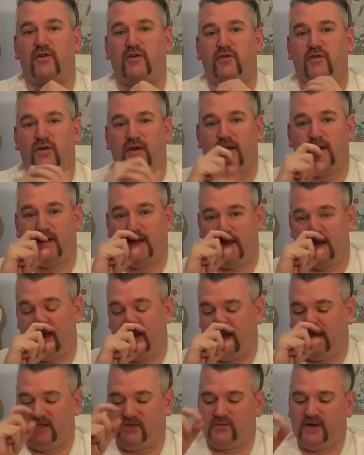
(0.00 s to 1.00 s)
you
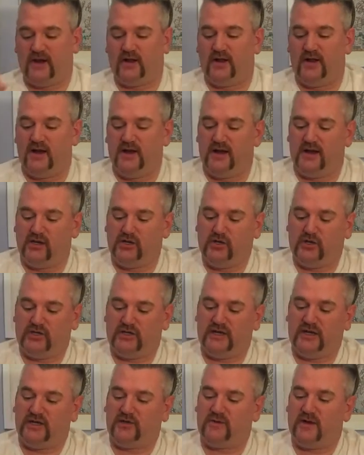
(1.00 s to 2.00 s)
as well. I should
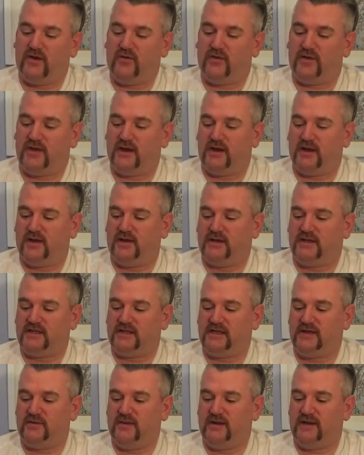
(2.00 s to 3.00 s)
say as well, with the
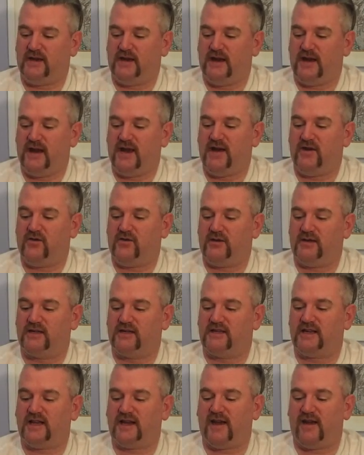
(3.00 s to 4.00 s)
Seaweed Aeons
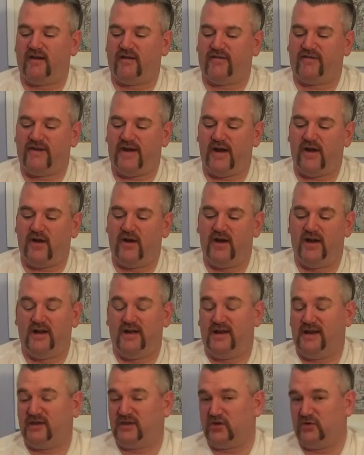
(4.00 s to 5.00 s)
Digging and Fire,
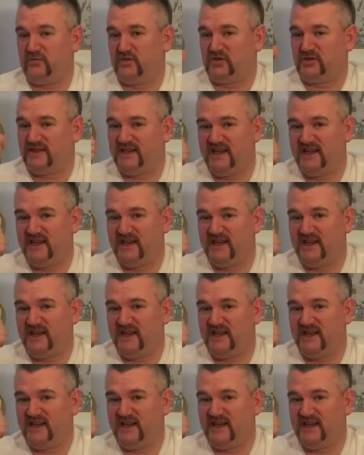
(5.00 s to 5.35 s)
that's almost